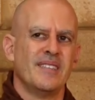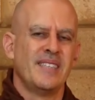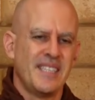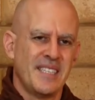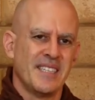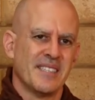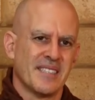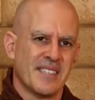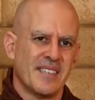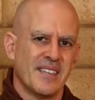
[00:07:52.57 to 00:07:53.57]

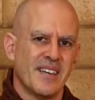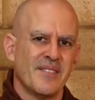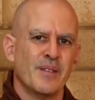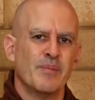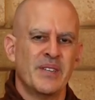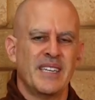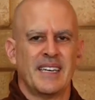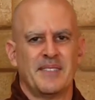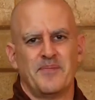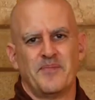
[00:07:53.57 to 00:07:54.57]
teachings of the Buddha.